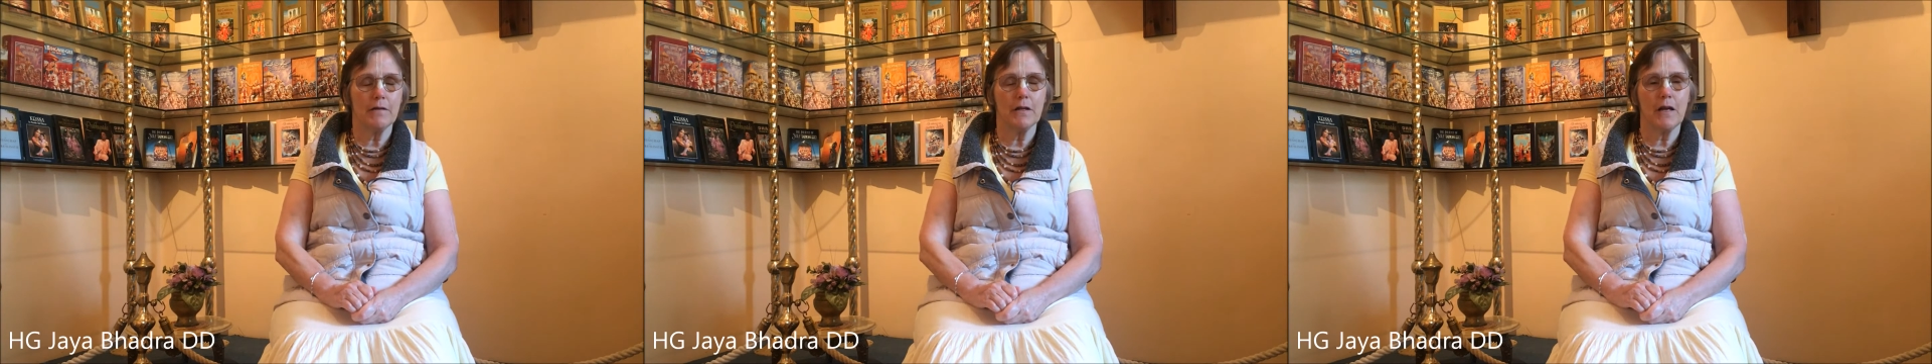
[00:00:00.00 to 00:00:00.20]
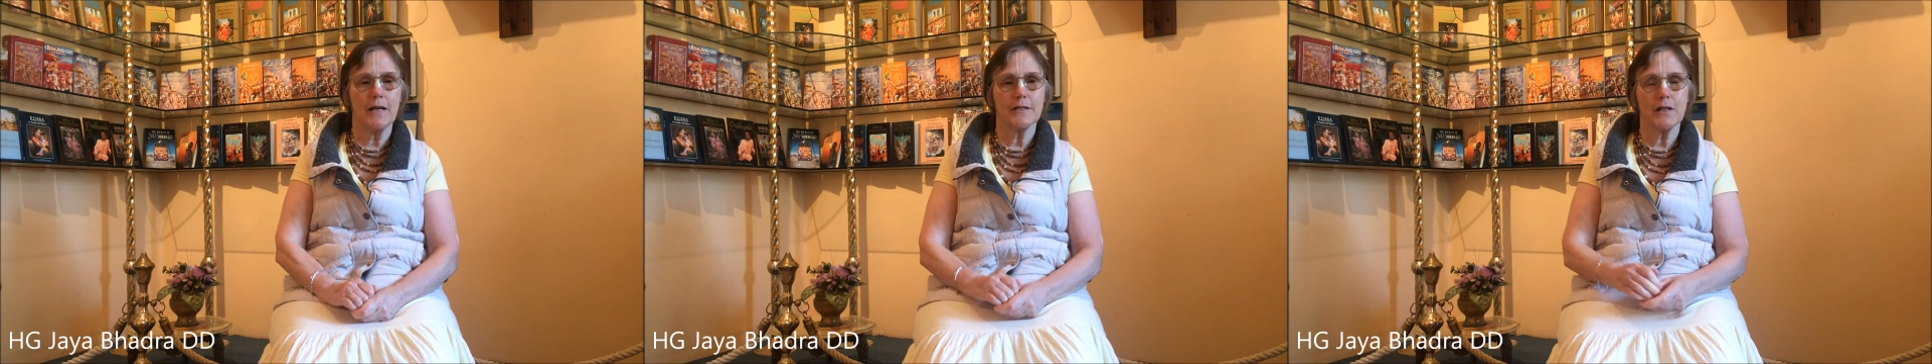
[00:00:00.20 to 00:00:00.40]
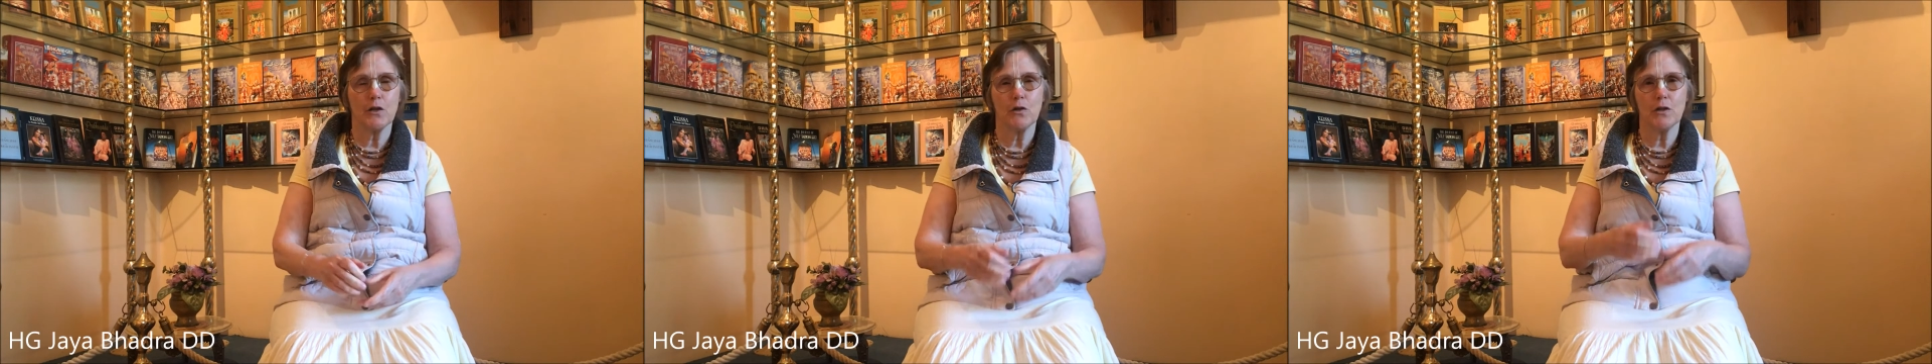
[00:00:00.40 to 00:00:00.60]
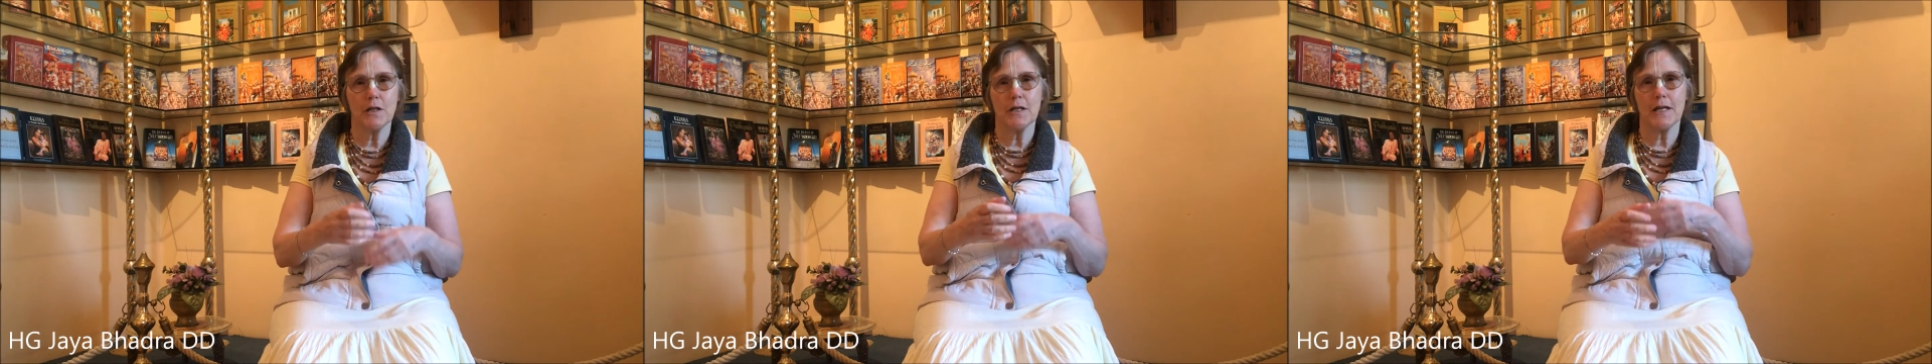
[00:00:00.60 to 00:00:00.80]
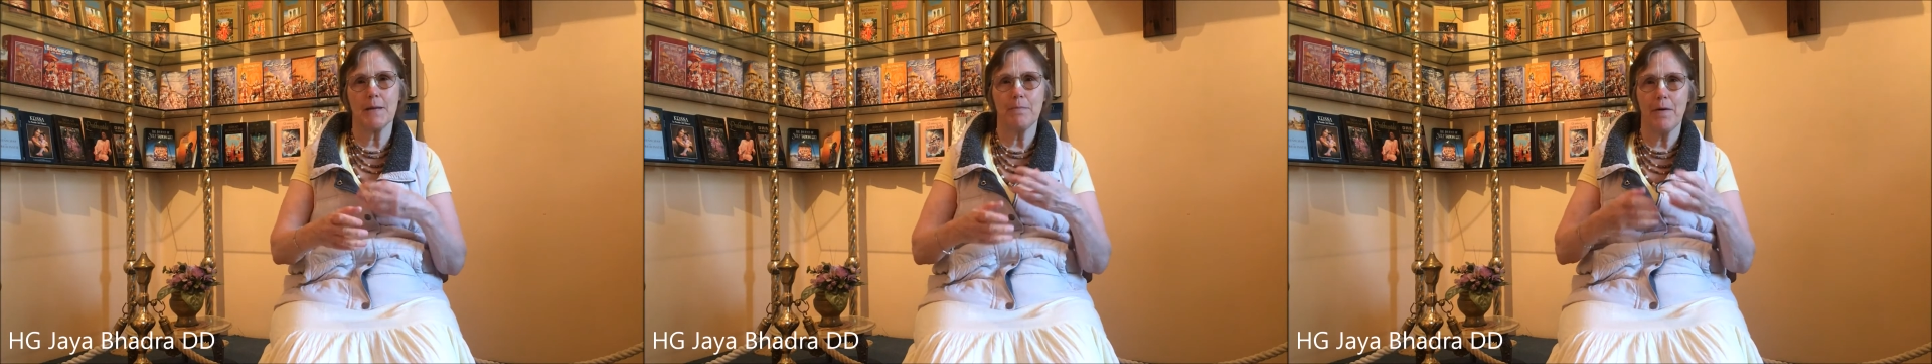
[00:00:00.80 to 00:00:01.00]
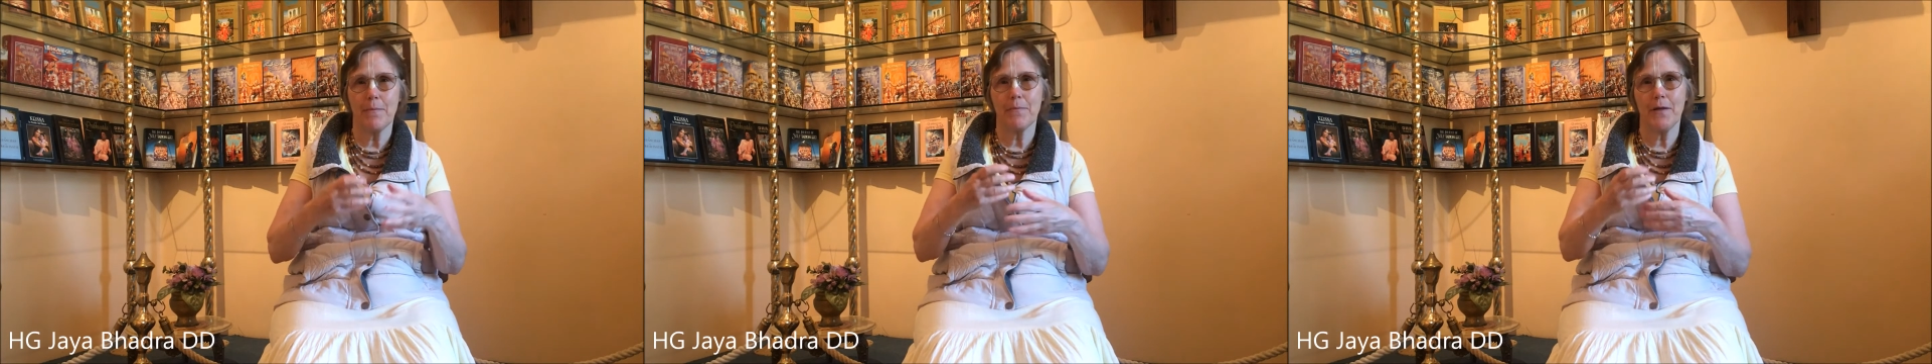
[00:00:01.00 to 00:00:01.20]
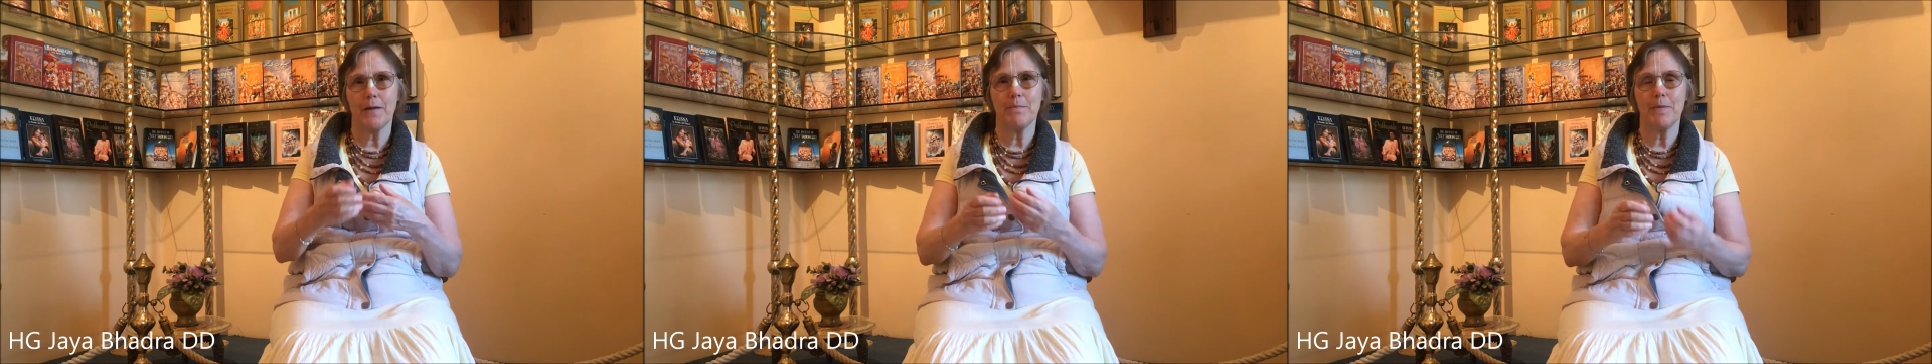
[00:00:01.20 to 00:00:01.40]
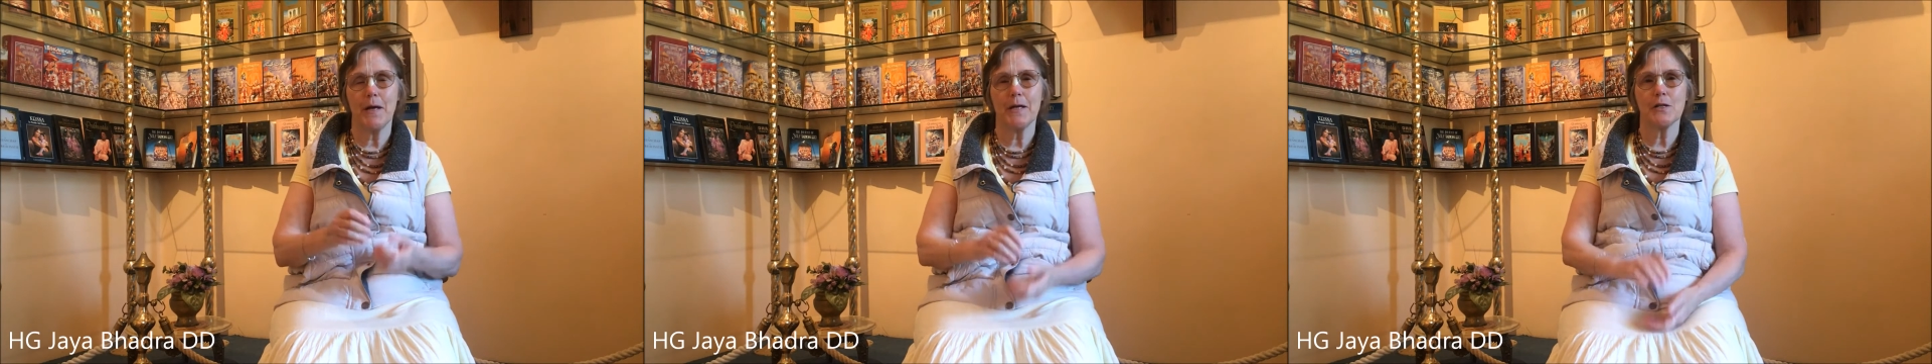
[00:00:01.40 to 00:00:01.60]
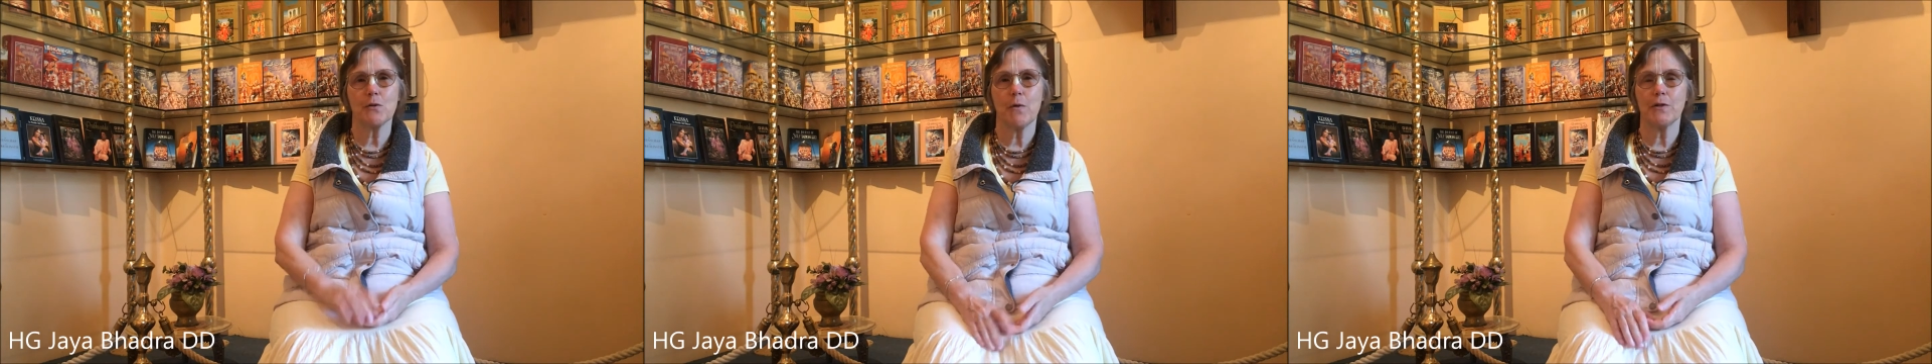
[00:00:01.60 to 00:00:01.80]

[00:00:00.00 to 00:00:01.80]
realized I couldn't keep up that pace,